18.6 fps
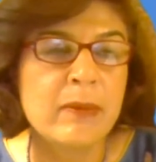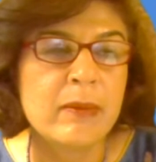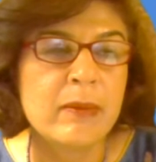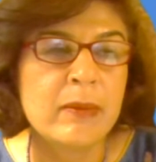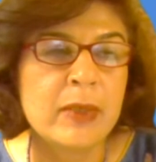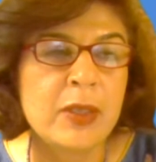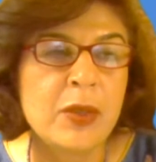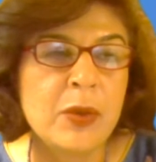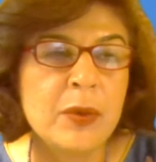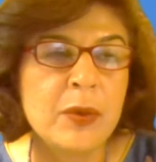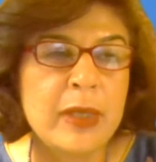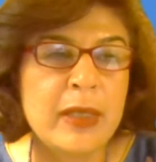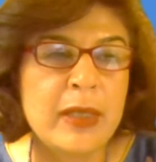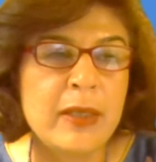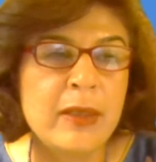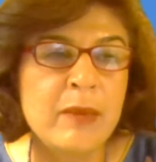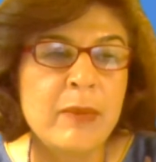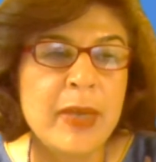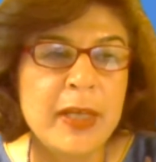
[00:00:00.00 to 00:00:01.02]

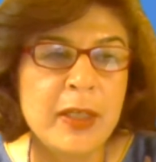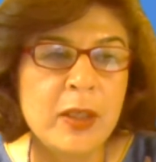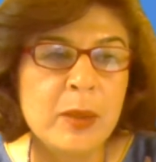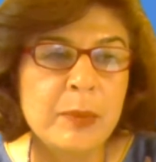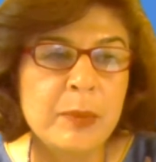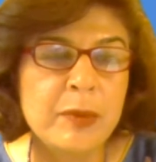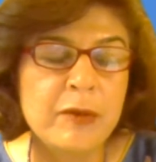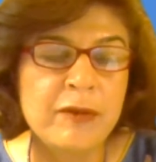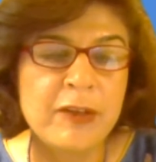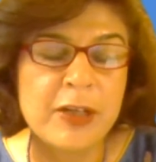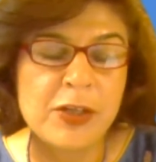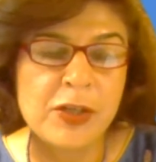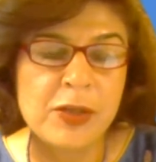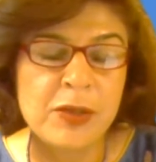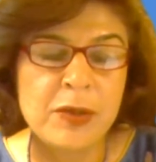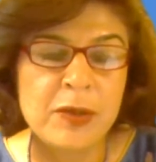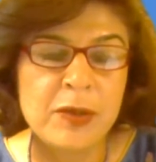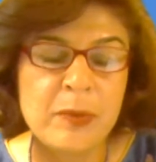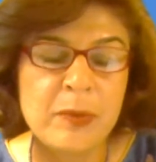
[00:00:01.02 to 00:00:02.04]
in the medical
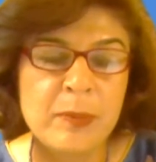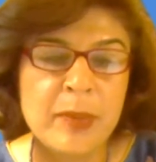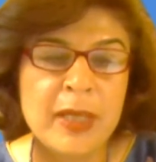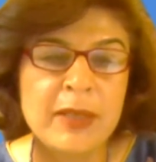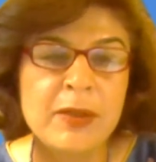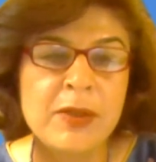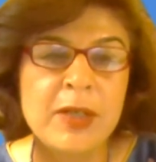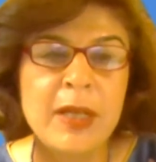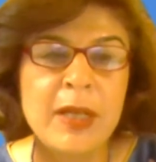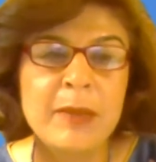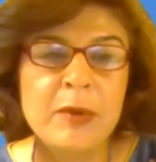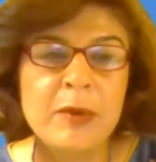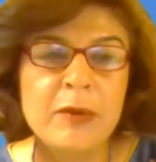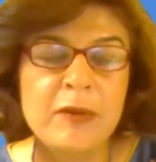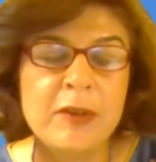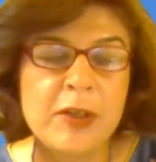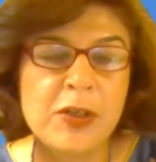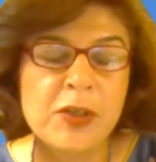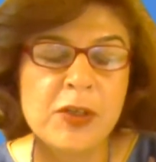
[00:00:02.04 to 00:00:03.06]
profession, by the time you
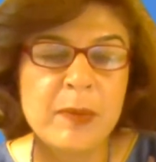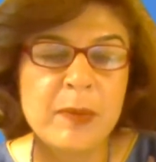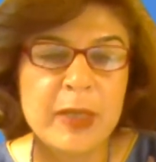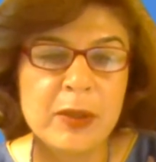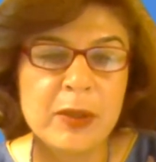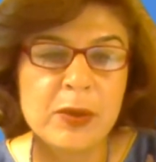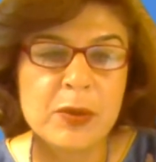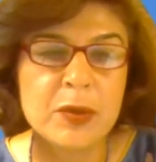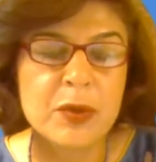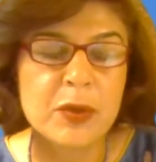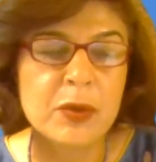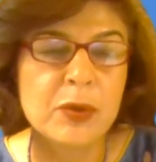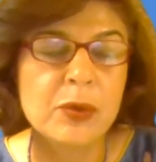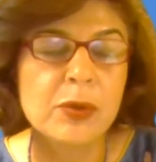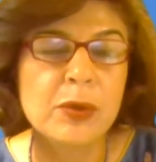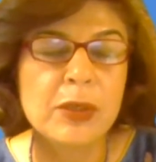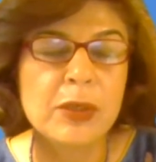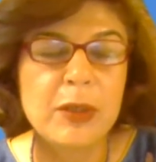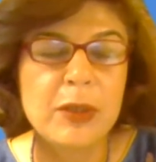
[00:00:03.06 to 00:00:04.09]
finish medical
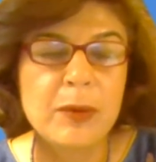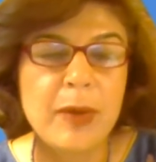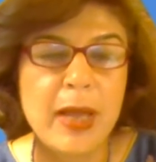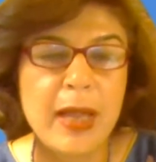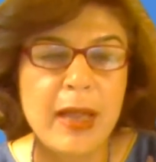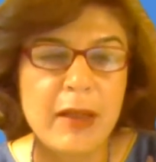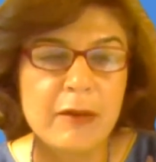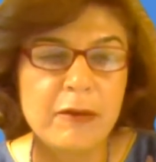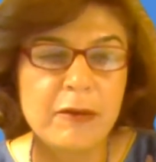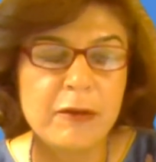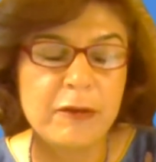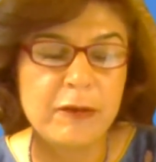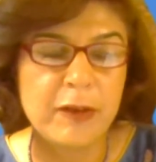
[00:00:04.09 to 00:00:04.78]
school, you have,